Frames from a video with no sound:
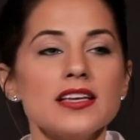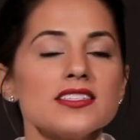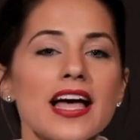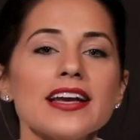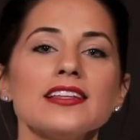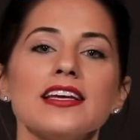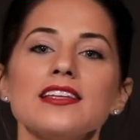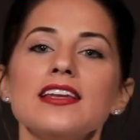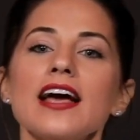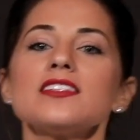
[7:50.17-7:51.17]
Secondly,
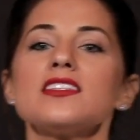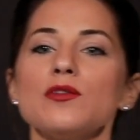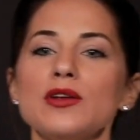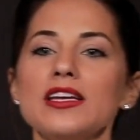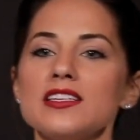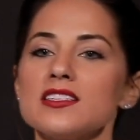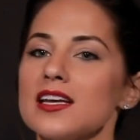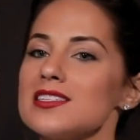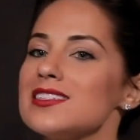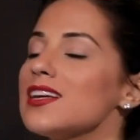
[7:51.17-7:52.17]
the next thing we need to
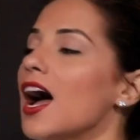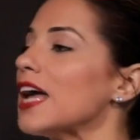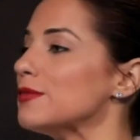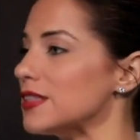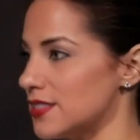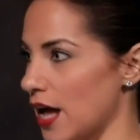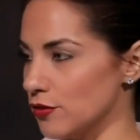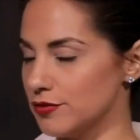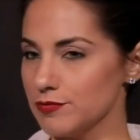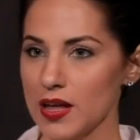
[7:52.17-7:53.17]
discuss is time
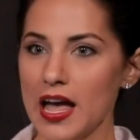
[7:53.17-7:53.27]
itself.